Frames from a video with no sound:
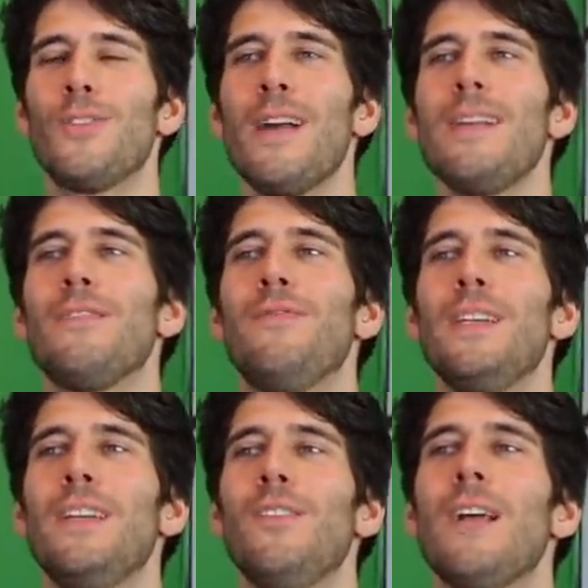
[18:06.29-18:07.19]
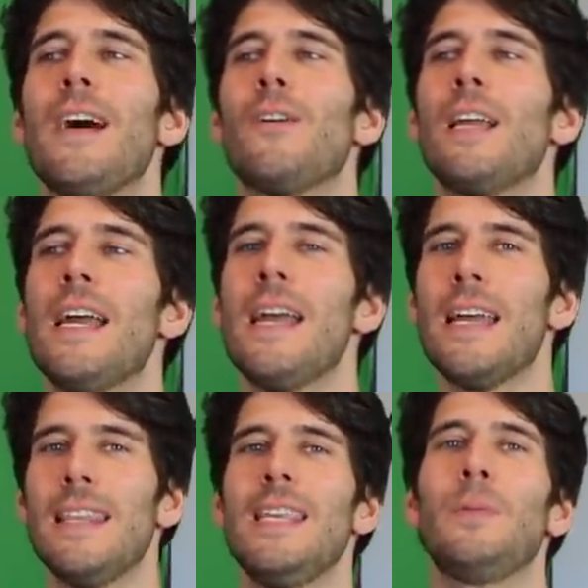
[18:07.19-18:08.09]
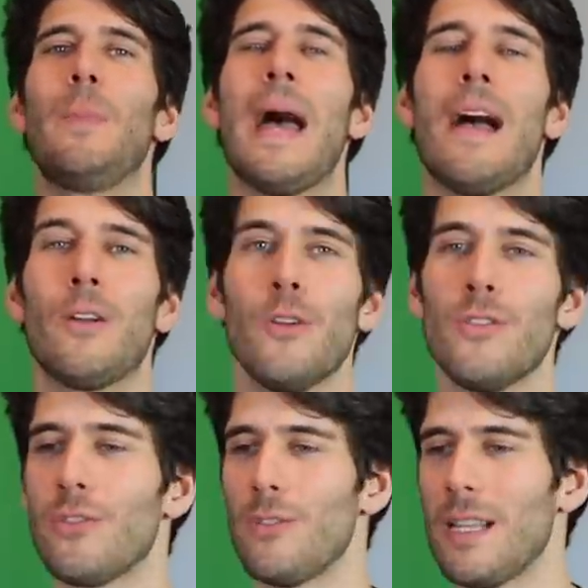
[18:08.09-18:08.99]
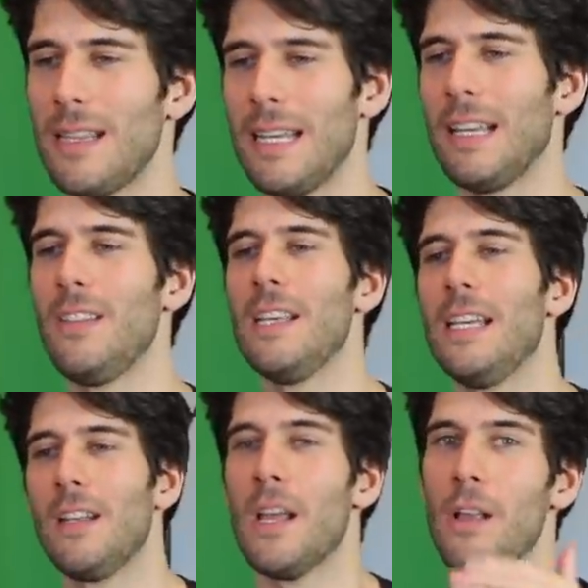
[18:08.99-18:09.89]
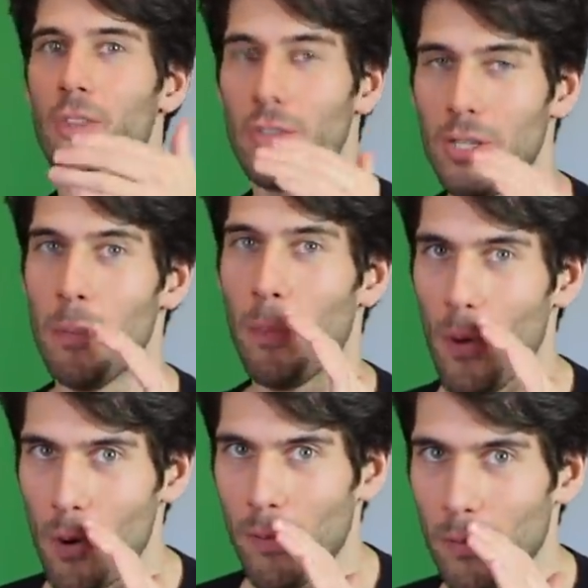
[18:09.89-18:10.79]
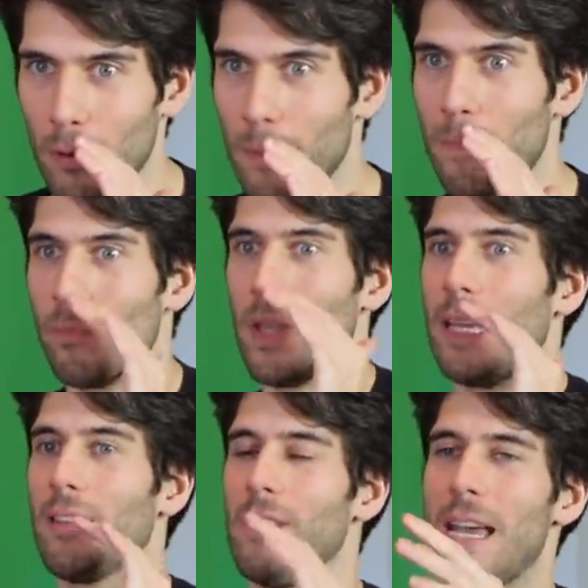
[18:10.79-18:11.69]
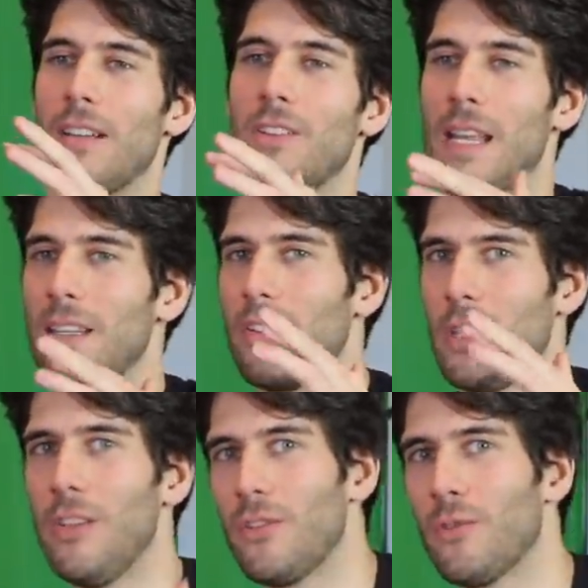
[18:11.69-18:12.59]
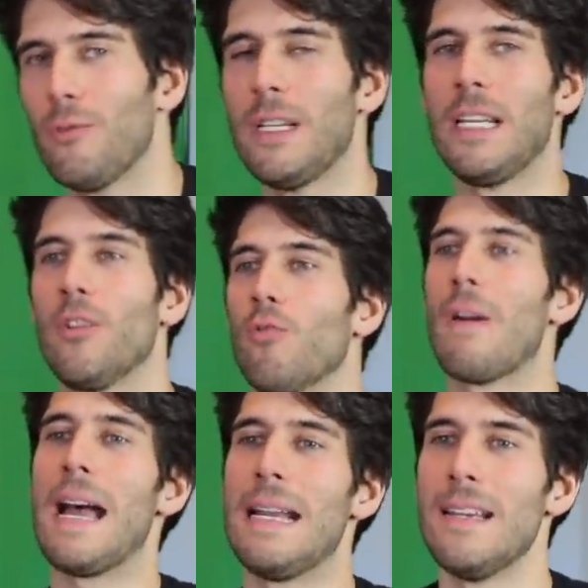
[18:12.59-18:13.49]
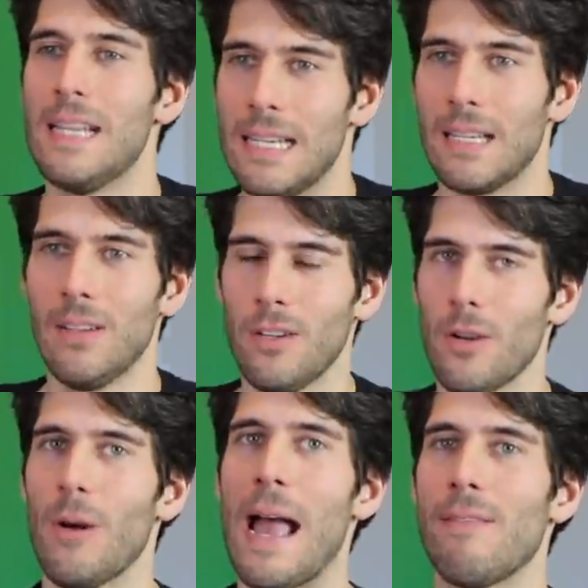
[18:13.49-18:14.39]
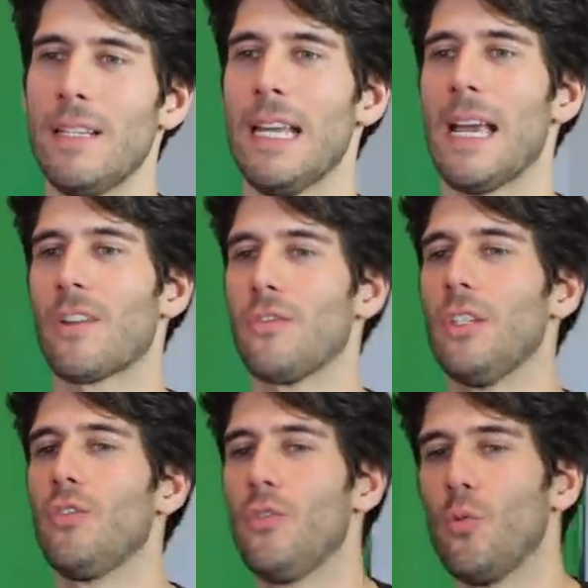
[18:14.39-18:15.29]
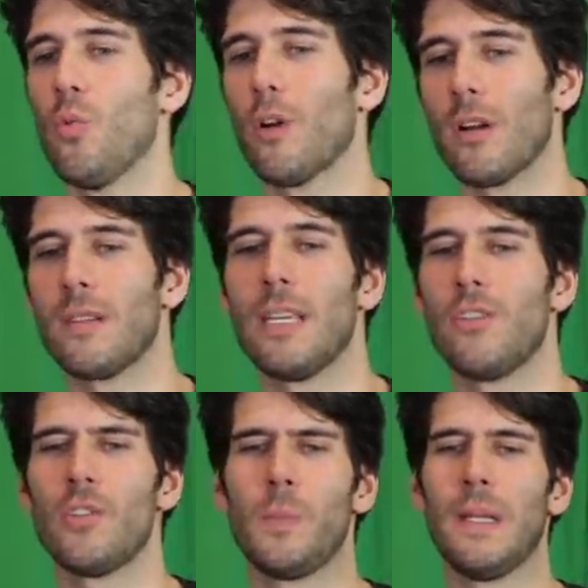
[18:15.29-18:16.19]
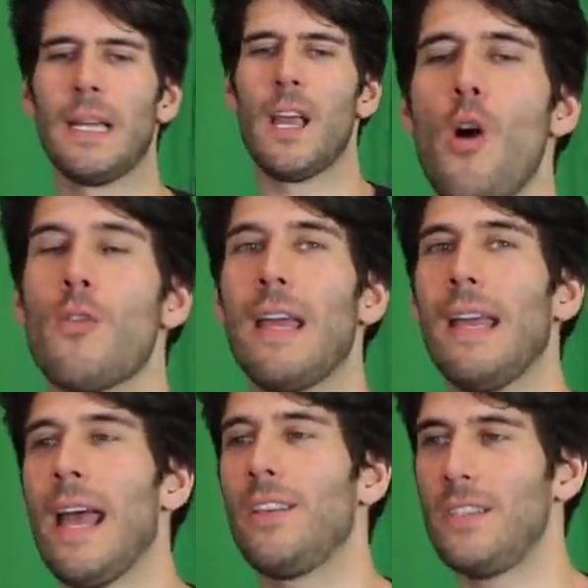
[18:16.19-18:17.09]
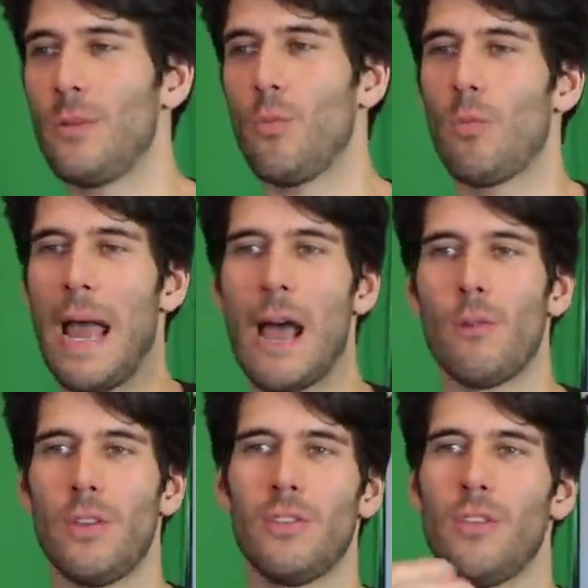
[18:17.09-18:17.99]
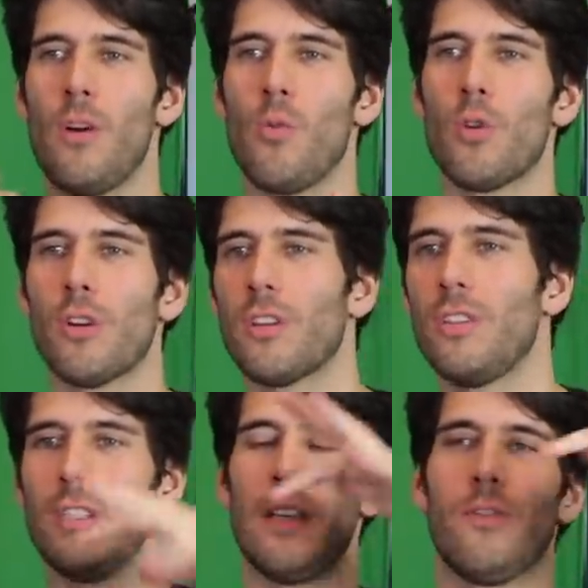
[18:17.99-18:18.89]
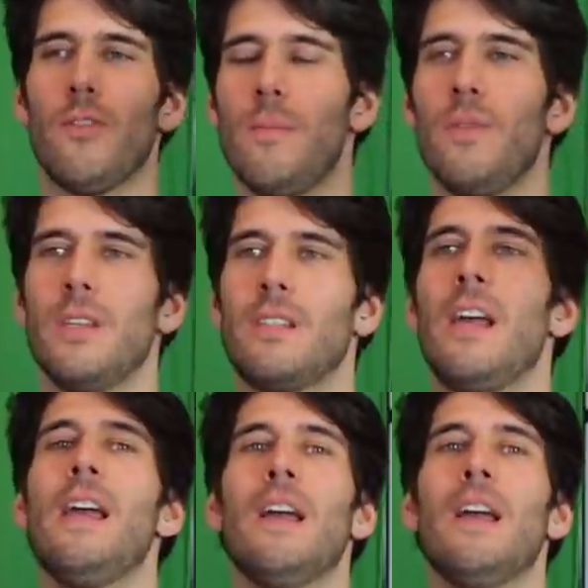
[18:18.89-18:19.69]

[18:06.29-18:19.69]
trying to figure out these patterns so that they can then skip over like that that sensory grinding, you know, having to actually do work. They can just be like, okay, I see how this all works eh, from this